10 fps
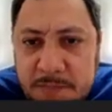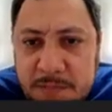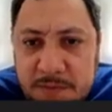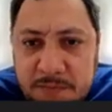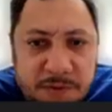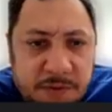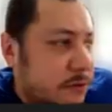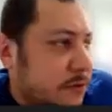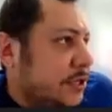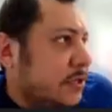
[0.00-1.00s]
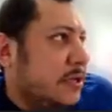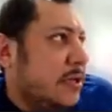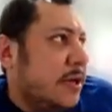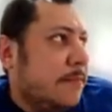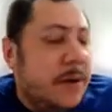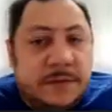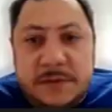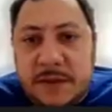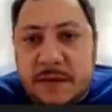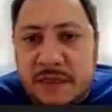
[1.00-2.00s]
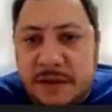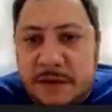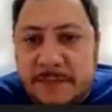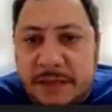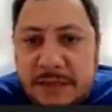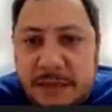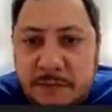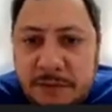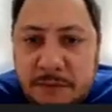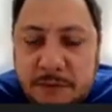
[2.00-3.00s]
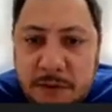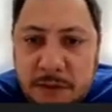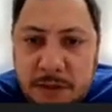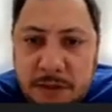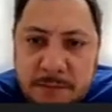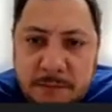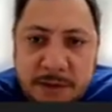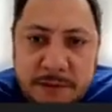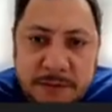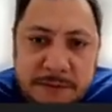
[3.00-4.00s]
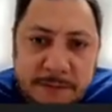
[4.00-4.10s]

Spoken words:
introduction about the theorem that I want to talk about.